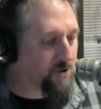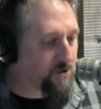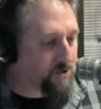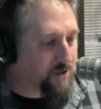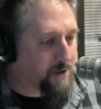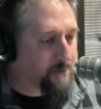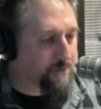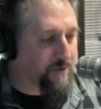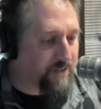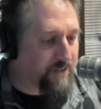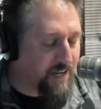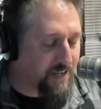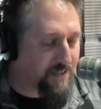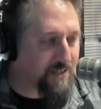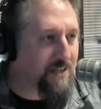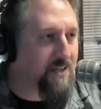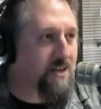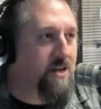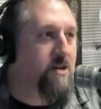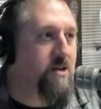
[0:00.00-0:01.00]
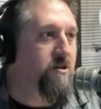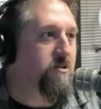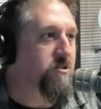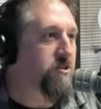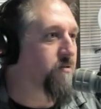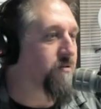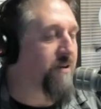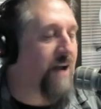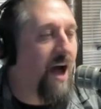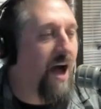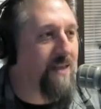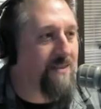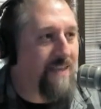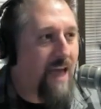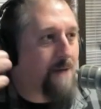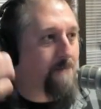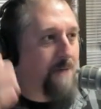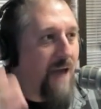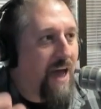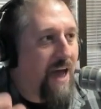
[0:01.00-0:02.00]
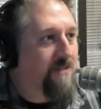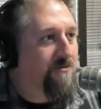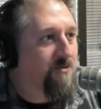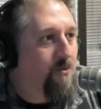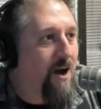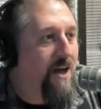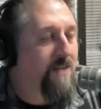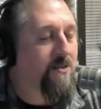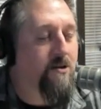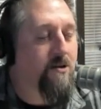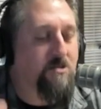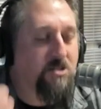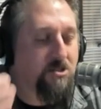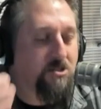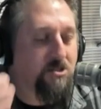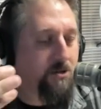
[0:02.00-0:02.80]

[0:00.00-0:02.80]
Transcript: earlier predicted, so not that bad of weather.